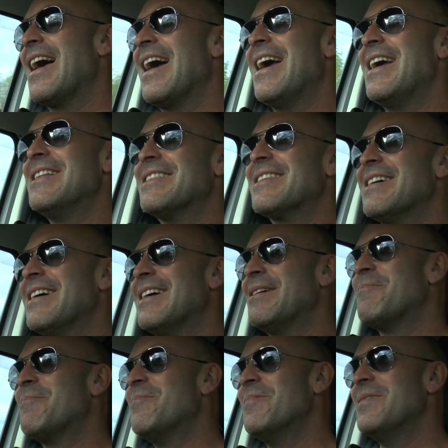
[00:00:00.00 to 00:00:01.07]
And
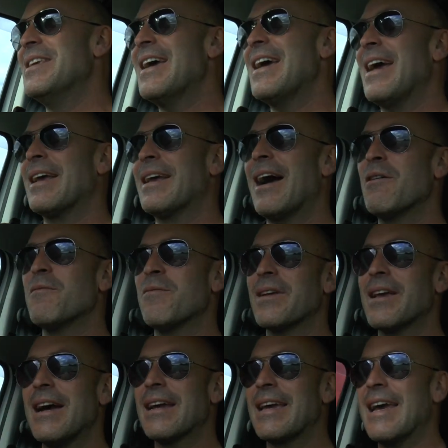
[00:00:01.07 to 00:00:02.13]
yeah,
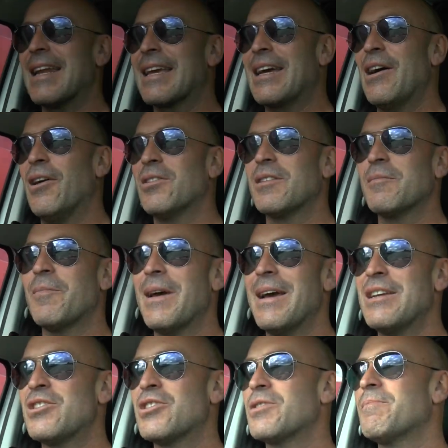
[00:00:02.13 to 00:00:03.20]
hopefully go and get the car to
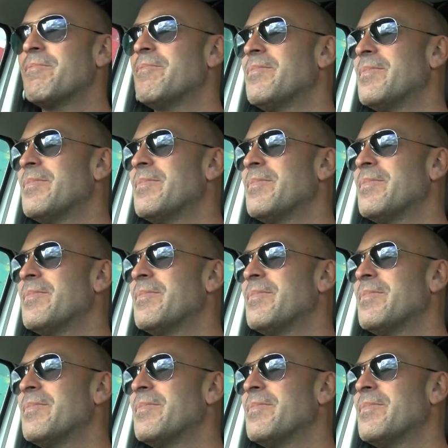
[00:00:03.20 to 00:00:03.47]
Pesh,